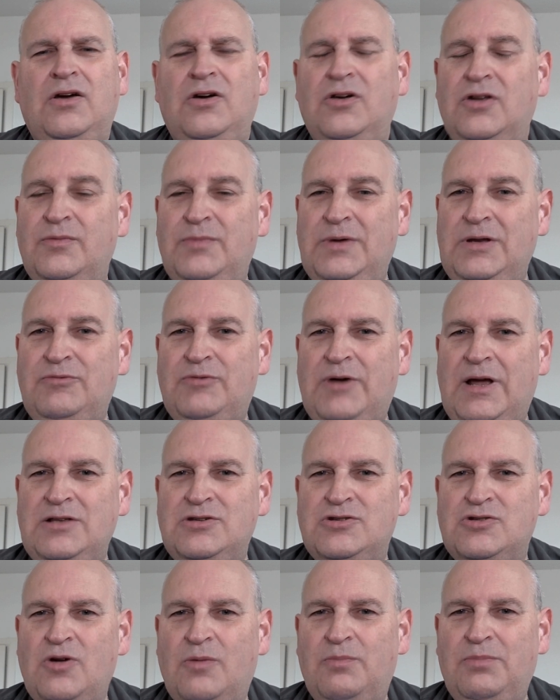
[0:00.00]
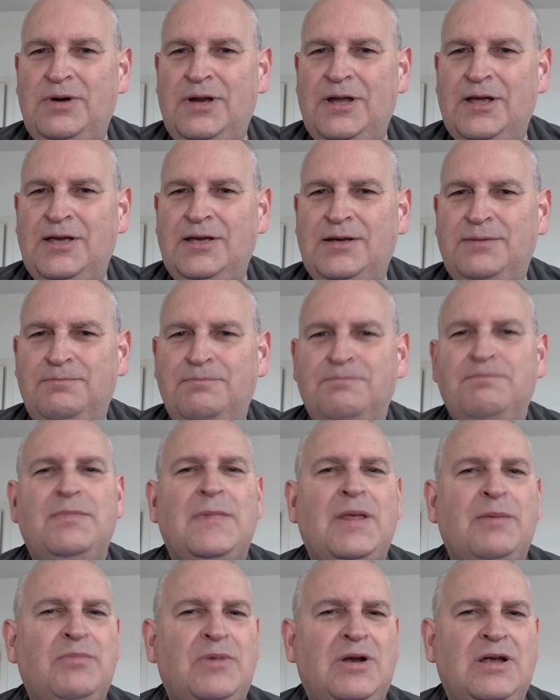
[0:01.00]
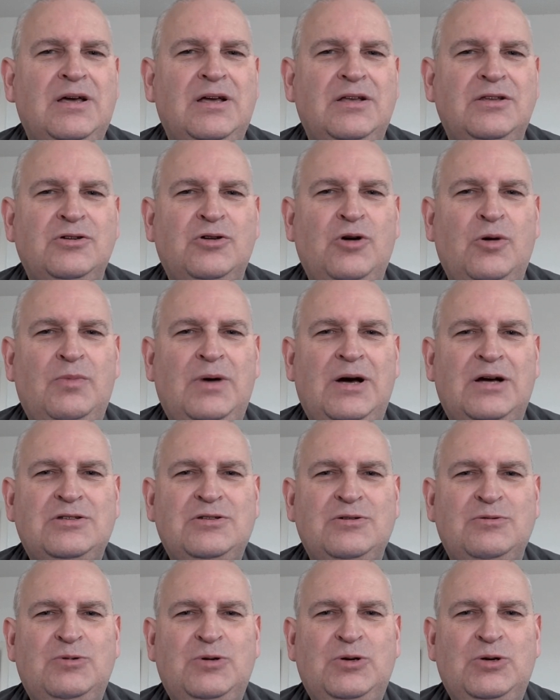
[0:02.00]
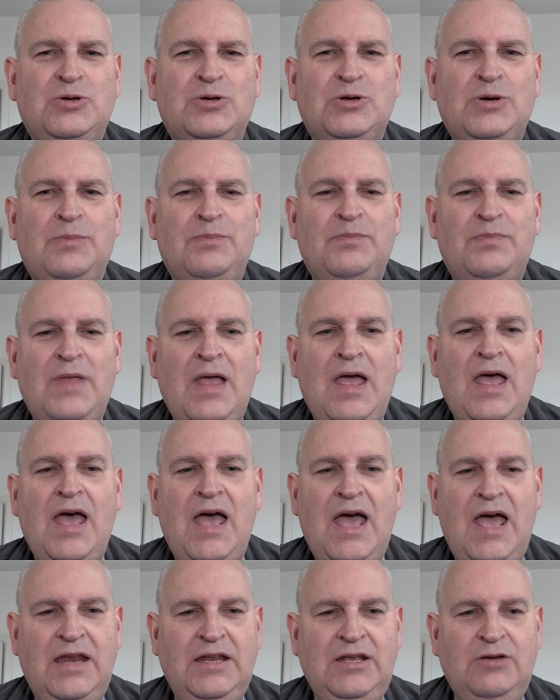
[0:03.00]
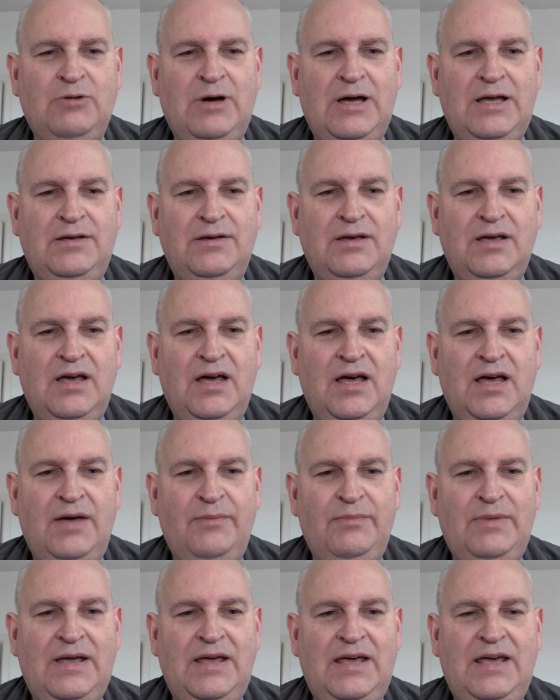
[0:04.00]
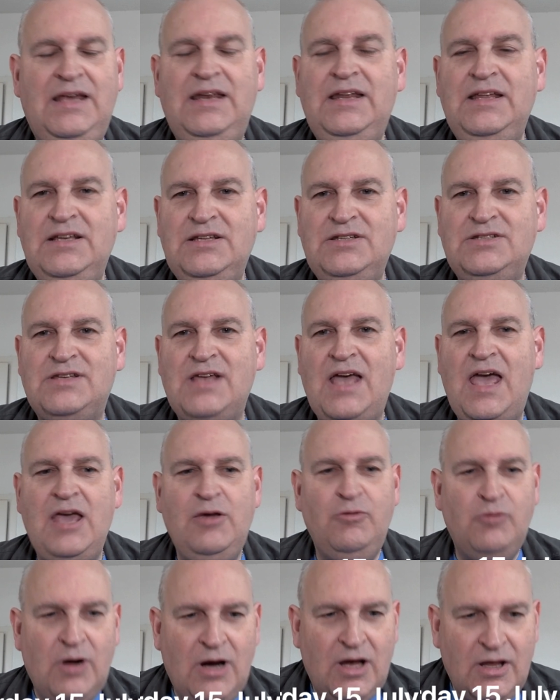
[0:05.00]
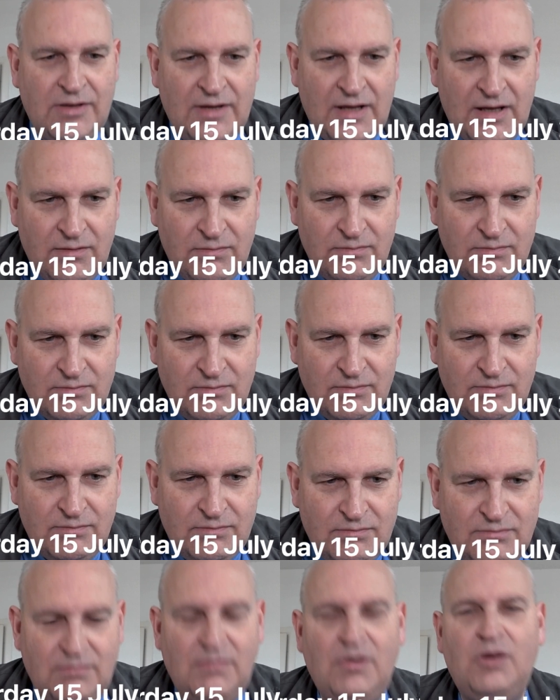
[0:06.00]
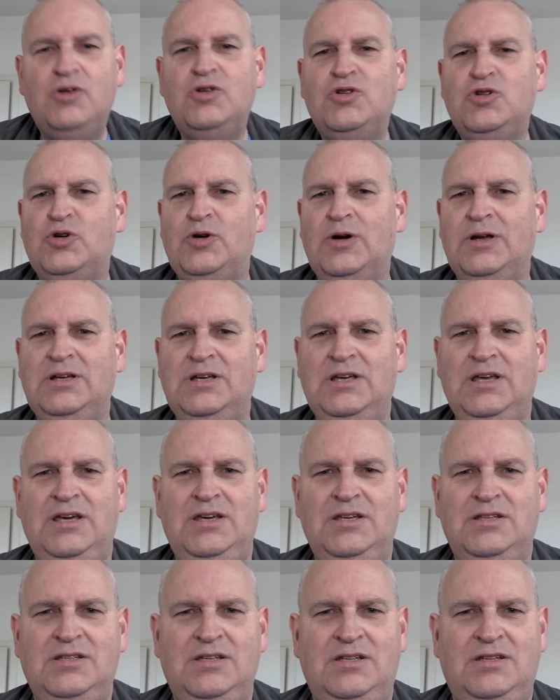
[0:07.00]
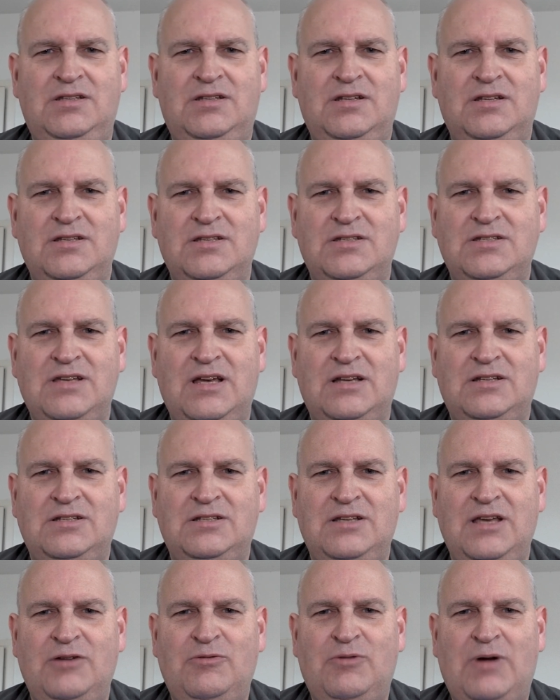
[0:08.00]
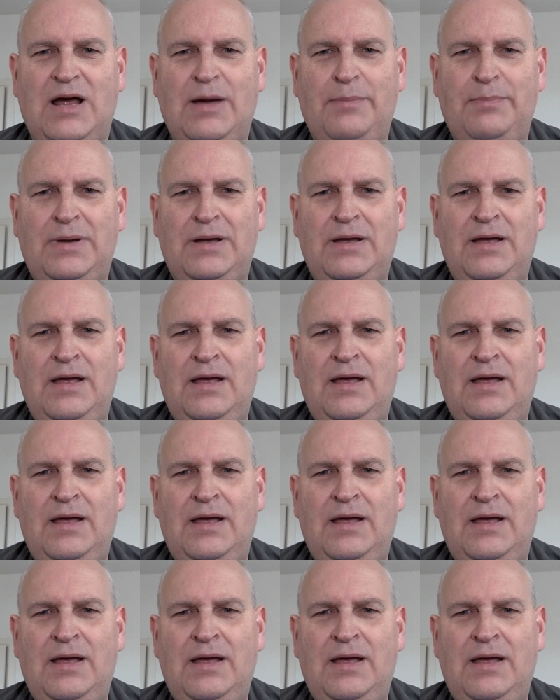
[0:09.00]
Could have been rain stop play, but I had to go back to work. Anyway, it is a rather truncated Saturday wrap,